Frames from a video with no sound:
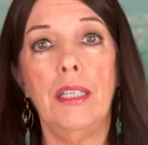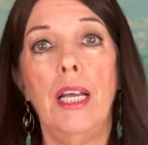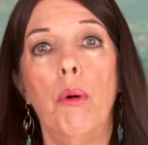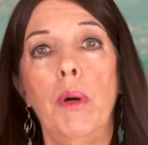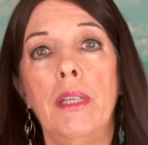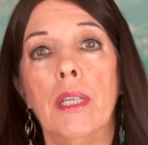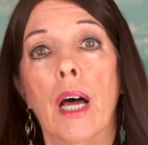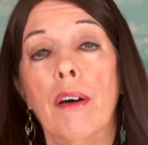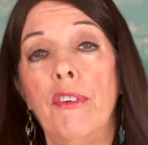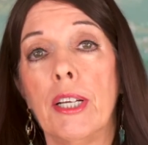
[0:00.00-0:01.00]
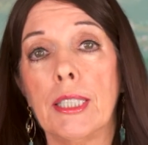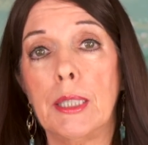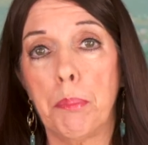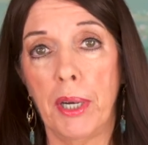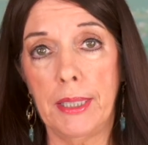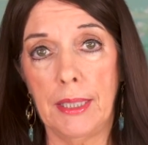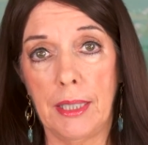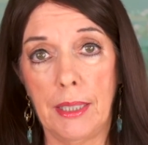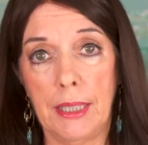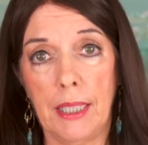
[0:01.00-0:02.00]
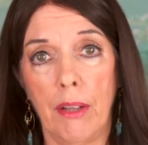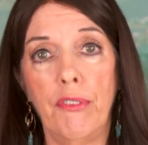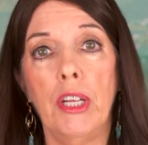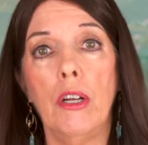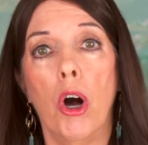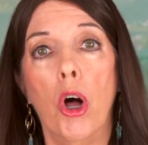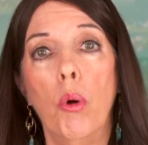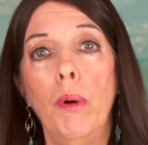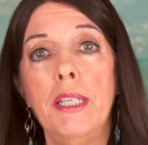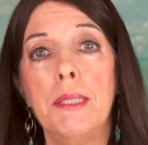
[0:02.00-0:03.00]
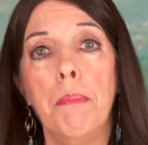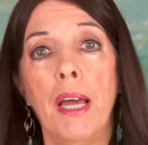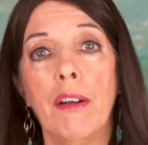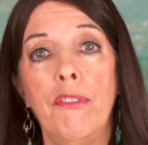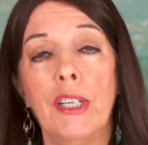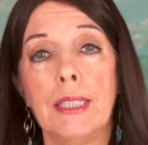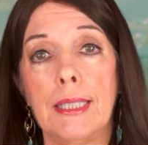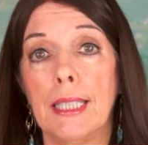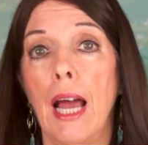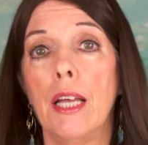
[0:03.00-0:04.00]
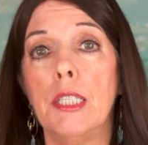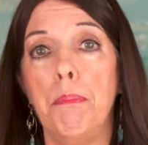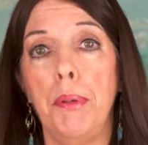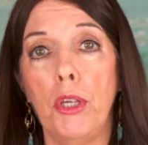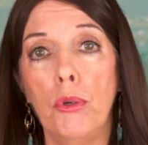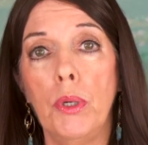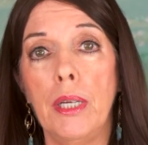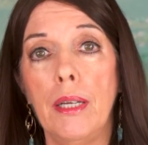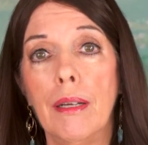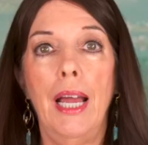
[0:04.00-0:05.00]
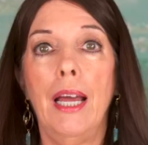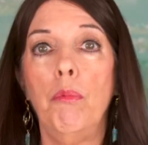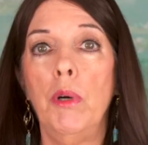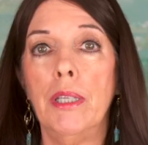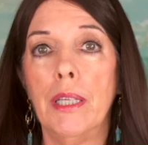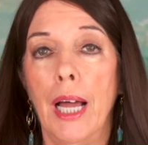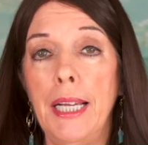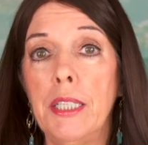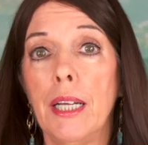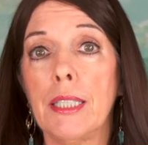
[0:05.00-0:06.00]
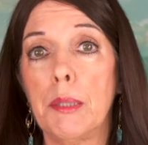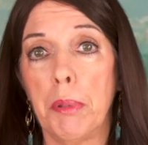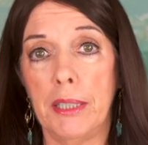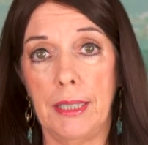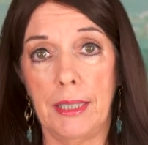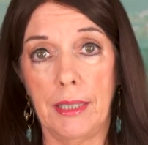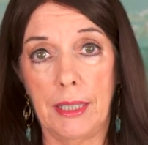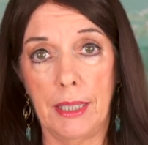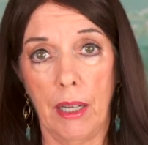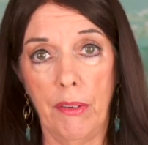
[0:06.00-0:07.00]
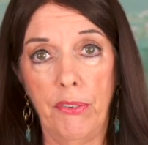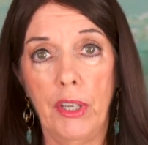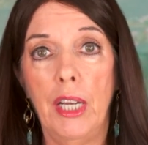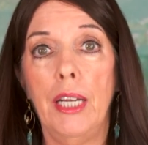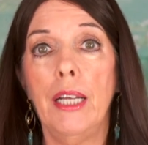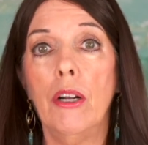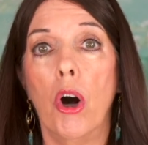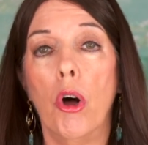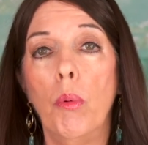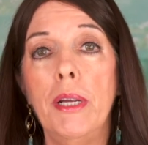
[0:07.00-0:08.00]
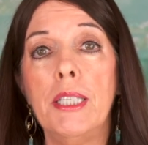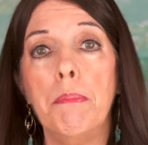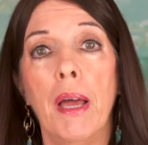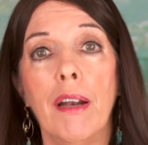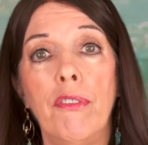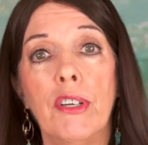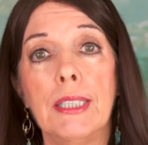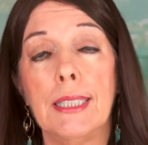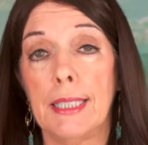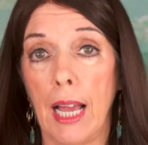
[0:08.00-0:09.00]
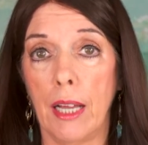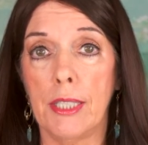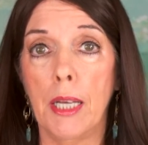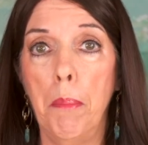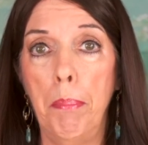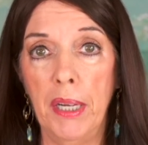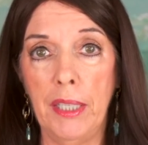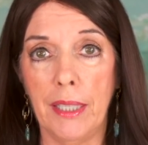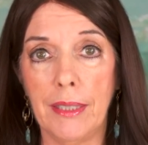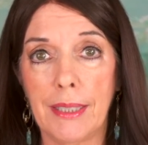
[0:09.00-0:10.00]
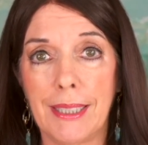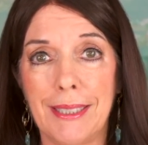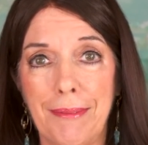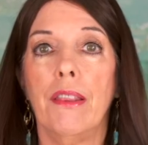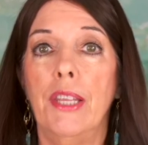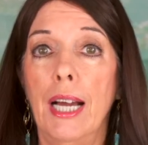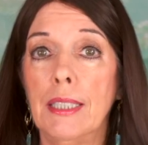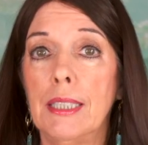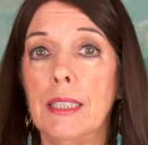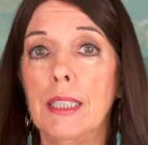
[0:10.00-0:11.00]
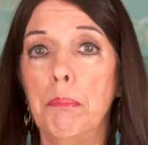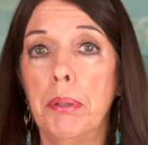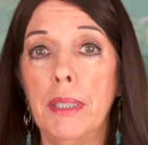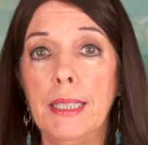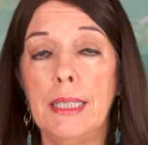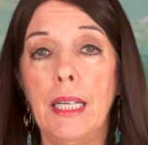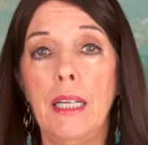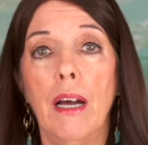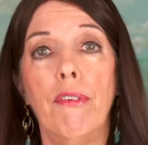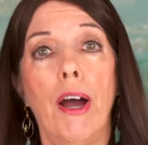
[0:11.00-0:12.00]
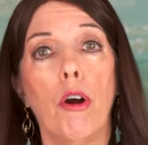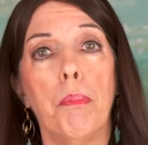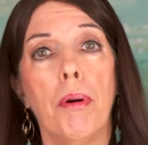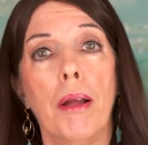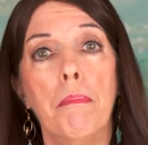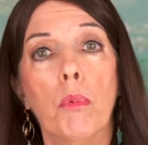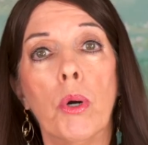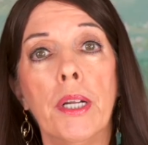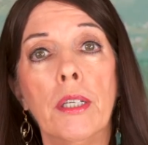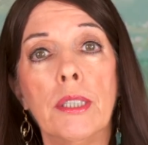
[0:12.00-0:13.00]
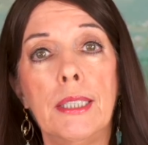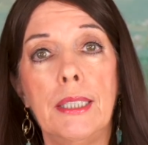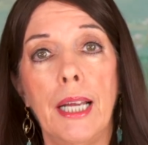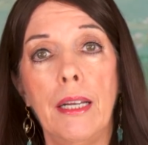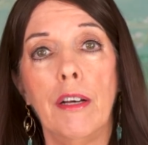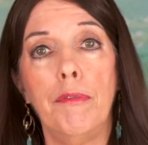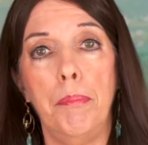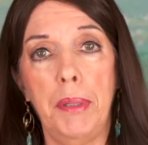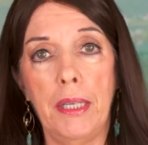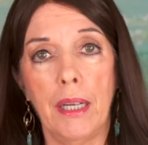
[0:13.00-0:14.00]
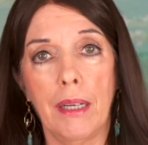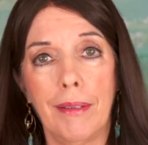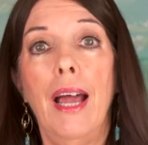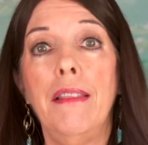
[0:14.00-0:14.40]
Now, when love expresses itself, it always manifests as beauty. And when light expresses itself, it always manifests as abundance. That's the simplicity of our primordial state of being.